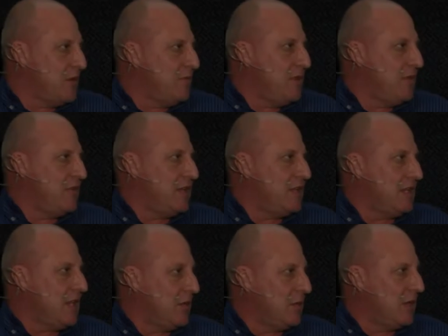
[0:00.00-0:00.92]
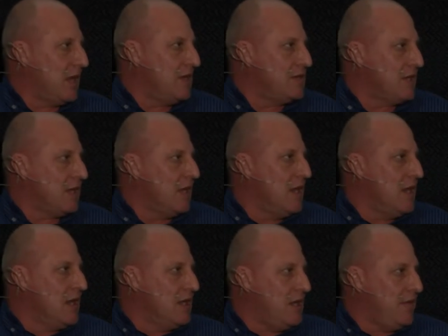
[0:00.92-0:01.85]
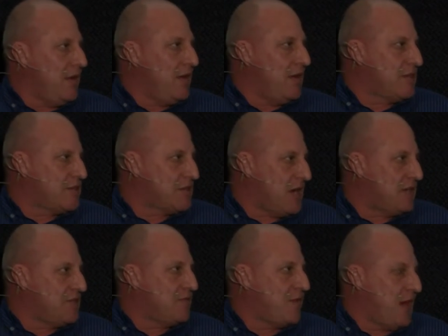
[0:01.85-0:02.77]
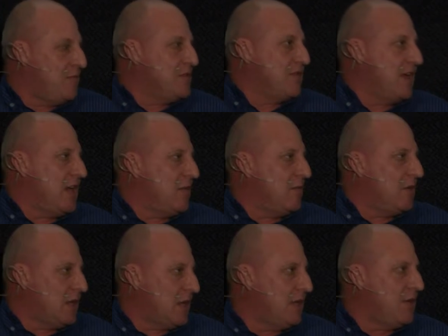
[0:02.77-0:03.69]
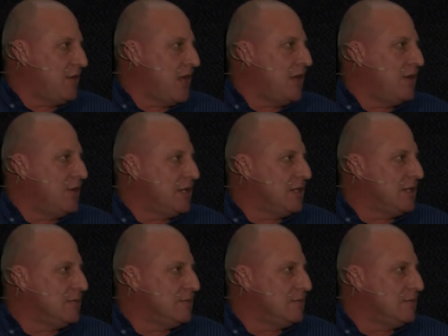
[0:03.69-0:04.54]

we've been fitting double glazing. There are various size frames available, and you can do it.